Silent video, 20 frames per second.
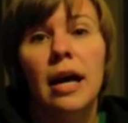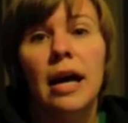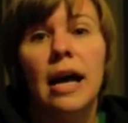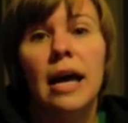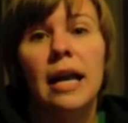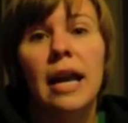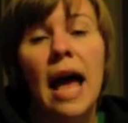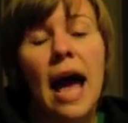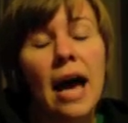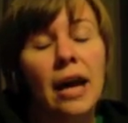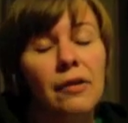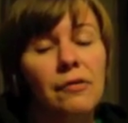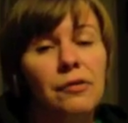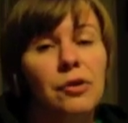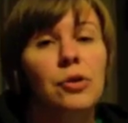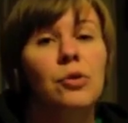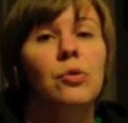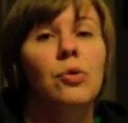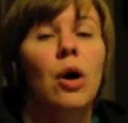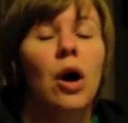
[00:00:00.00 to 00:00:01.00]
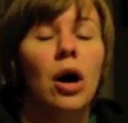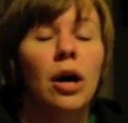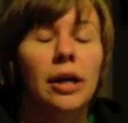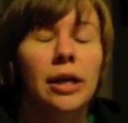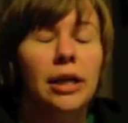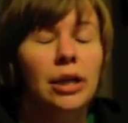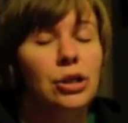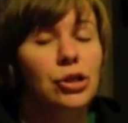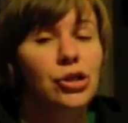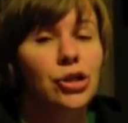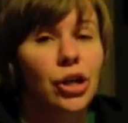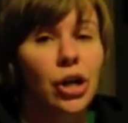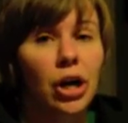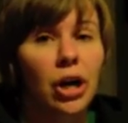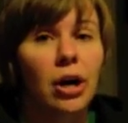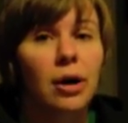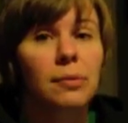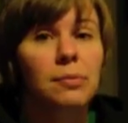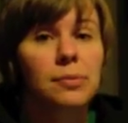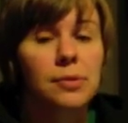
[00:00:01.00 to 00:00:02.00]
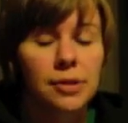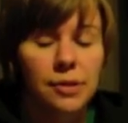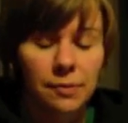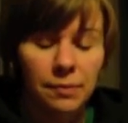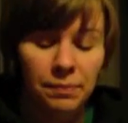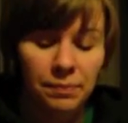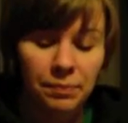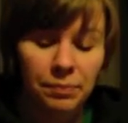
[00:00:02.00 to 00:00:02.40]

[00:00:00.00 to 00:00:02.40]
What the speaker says: and had a few odd-end jobs,